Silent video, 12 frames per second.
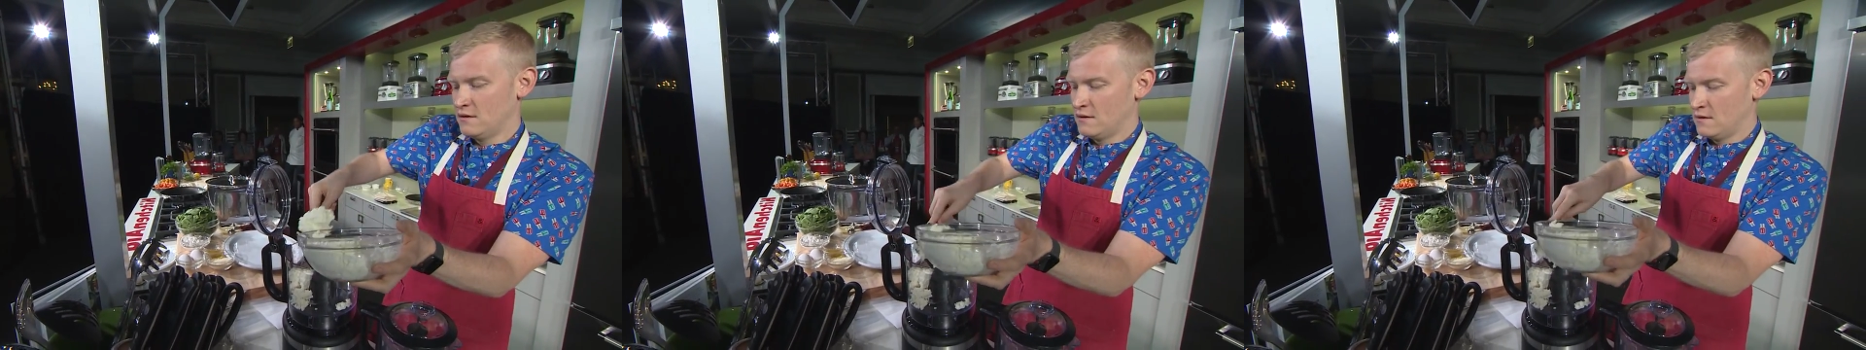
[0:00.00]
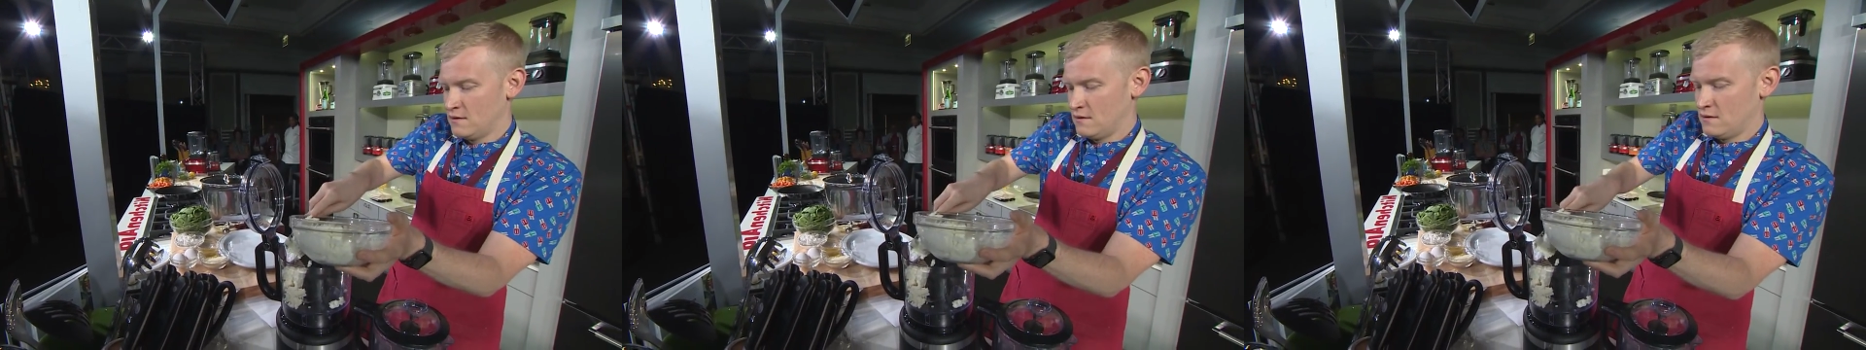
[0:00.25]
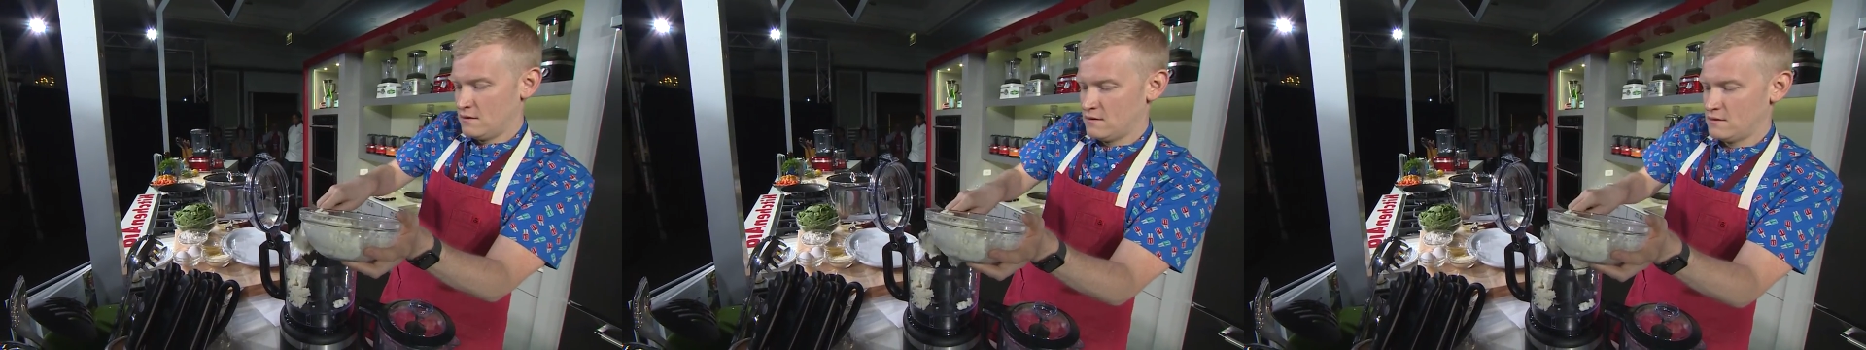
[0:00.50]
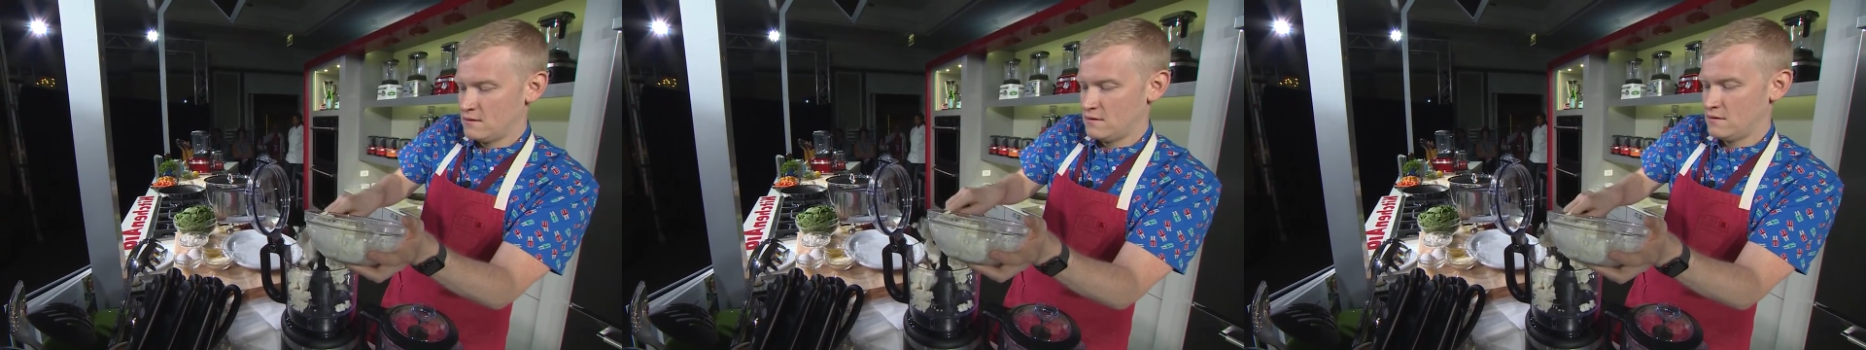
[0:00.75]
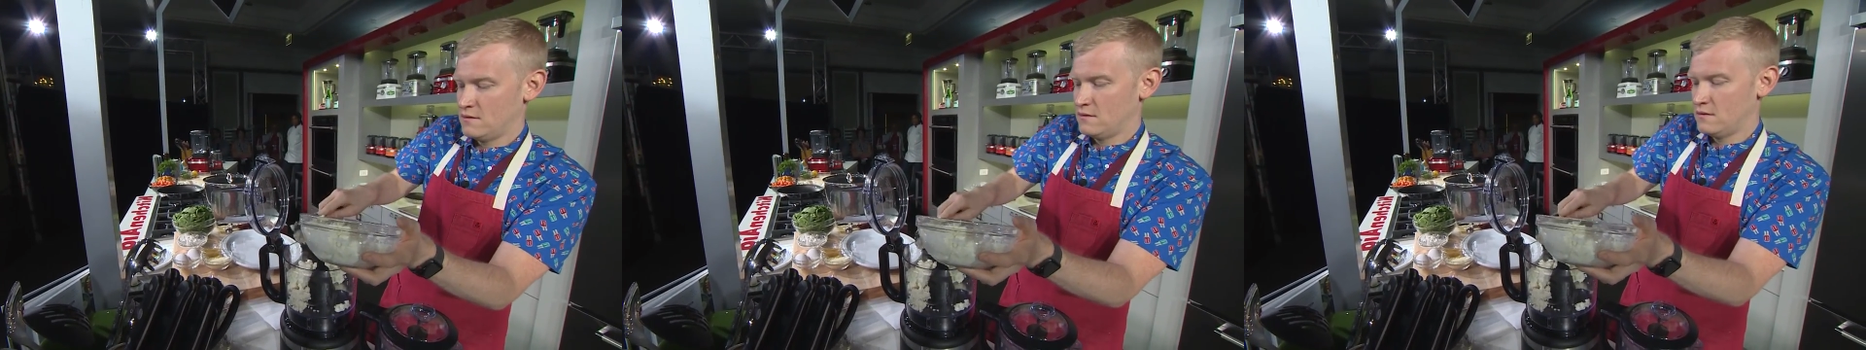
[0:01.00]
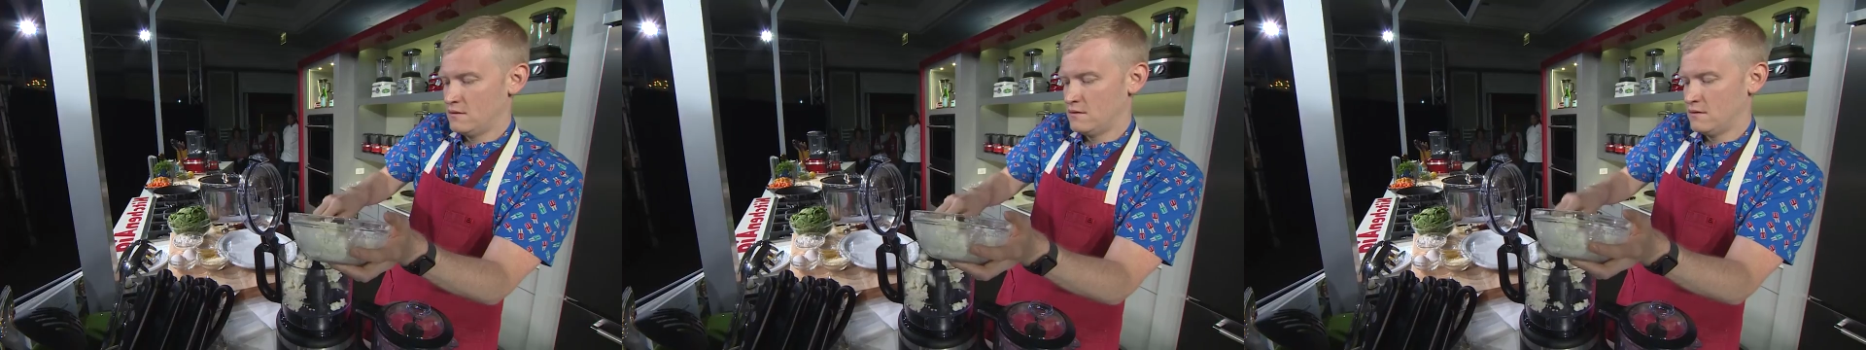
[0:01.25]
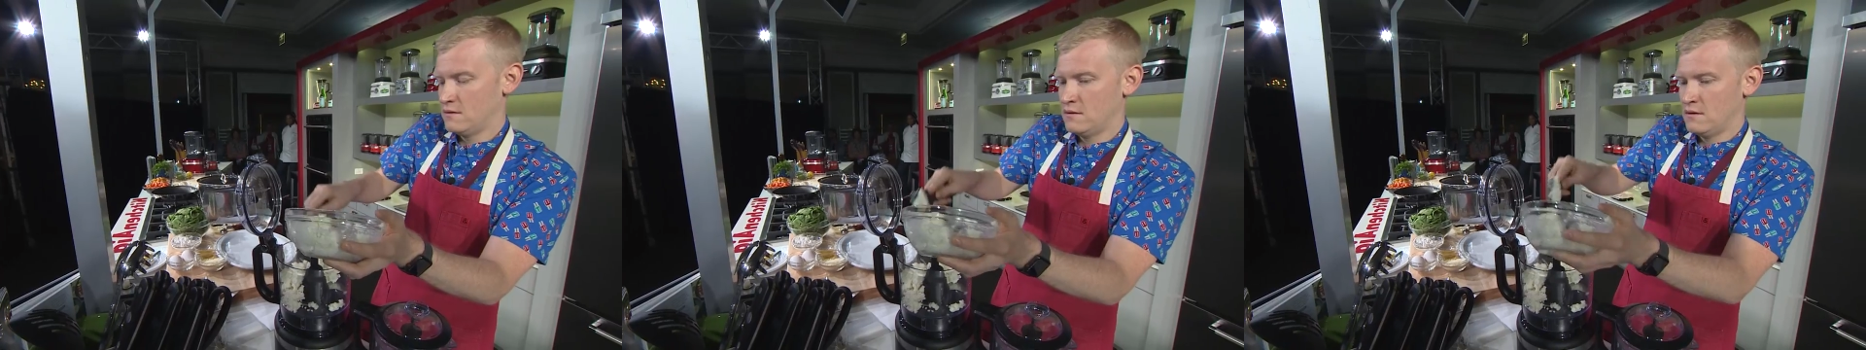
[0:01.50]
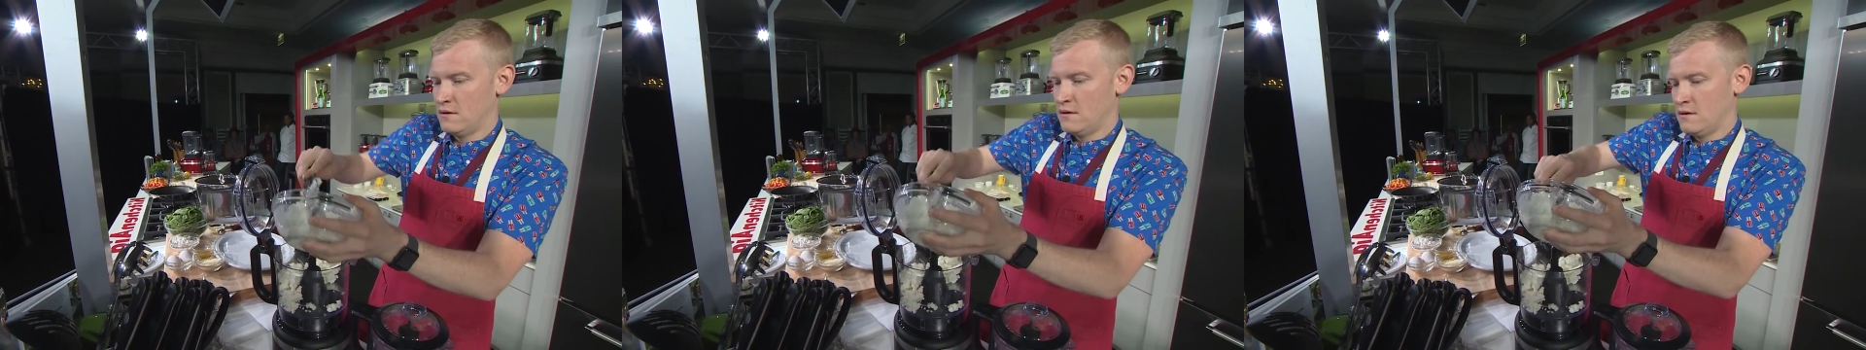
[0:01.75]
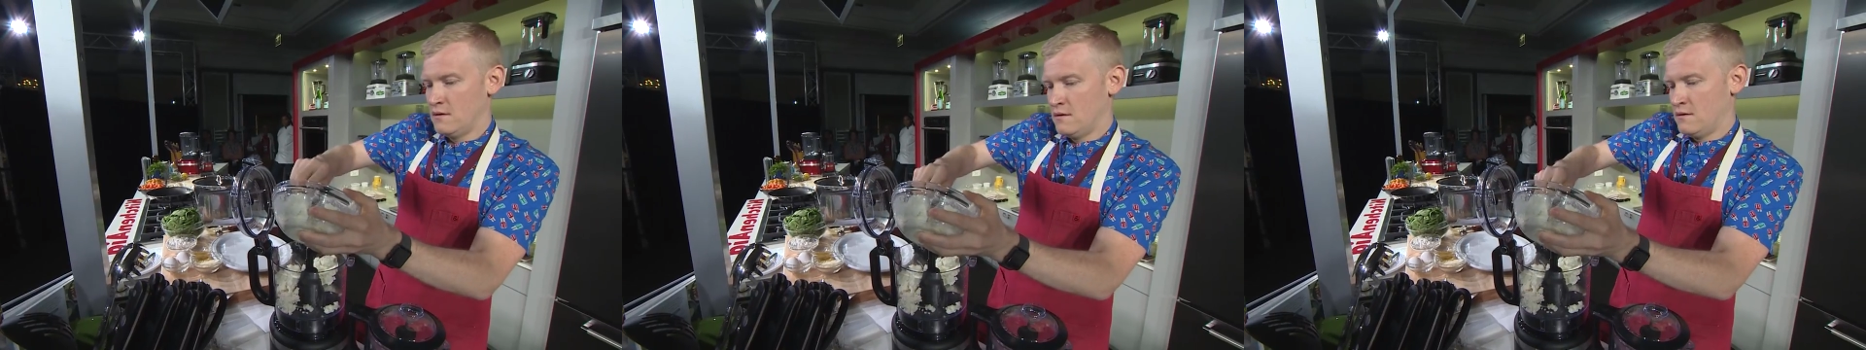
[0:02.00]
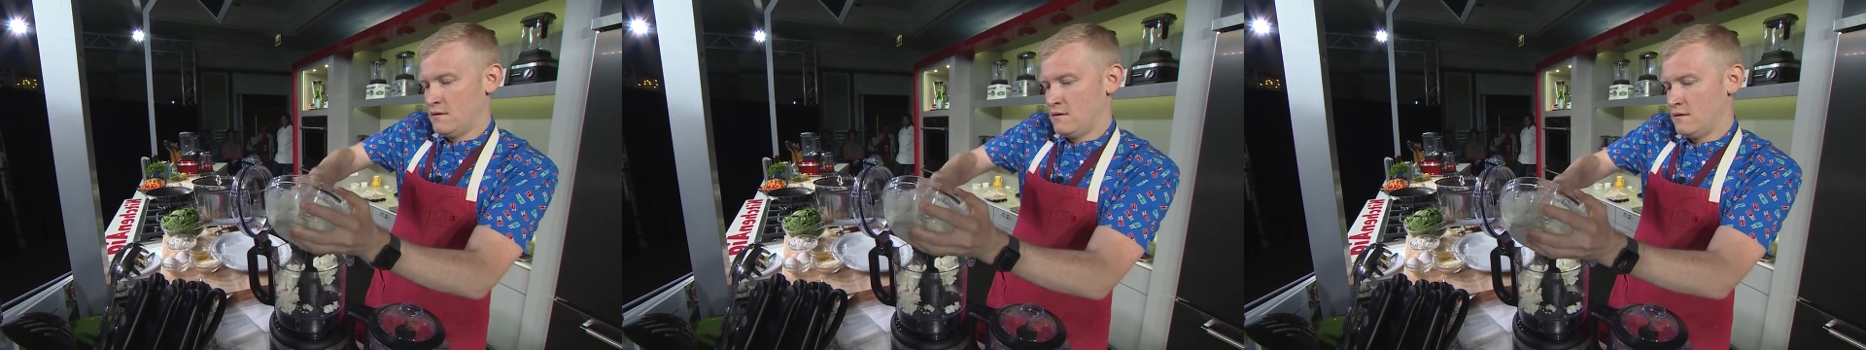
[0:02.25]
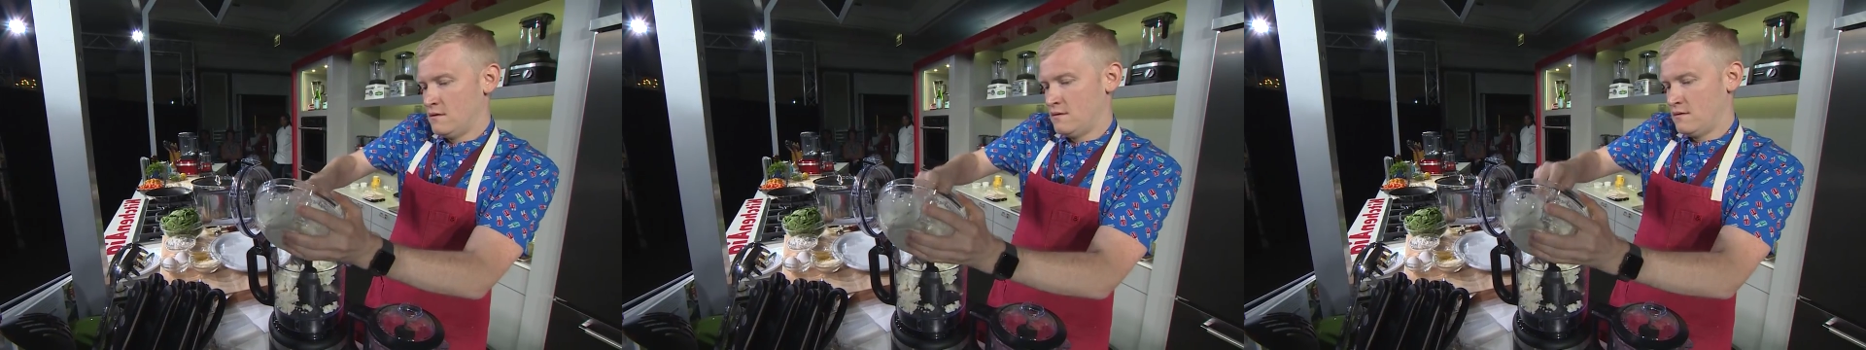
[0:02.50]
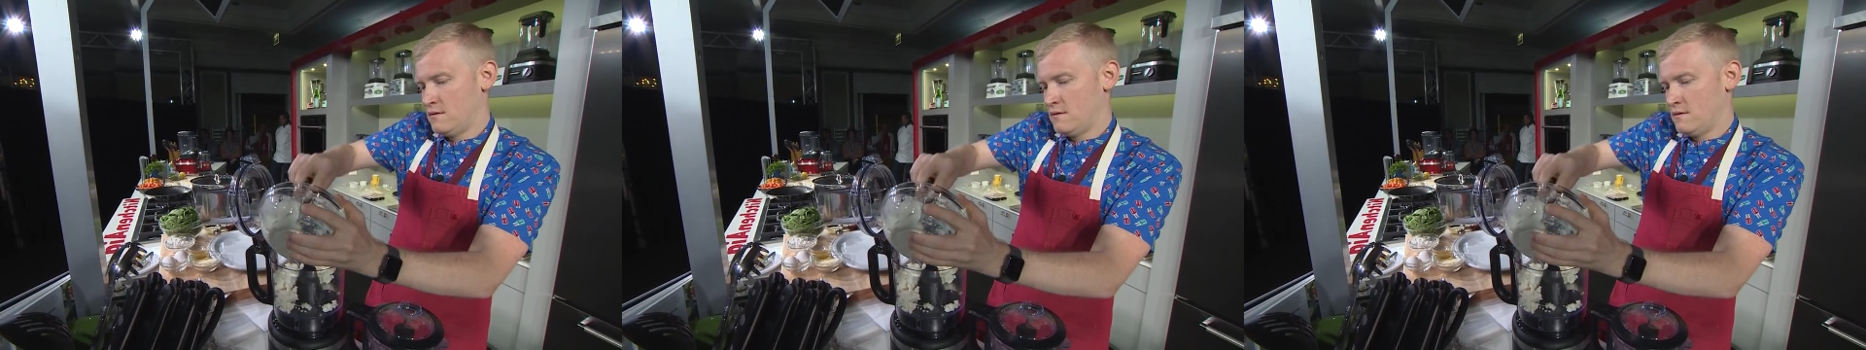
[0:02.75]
[no speech]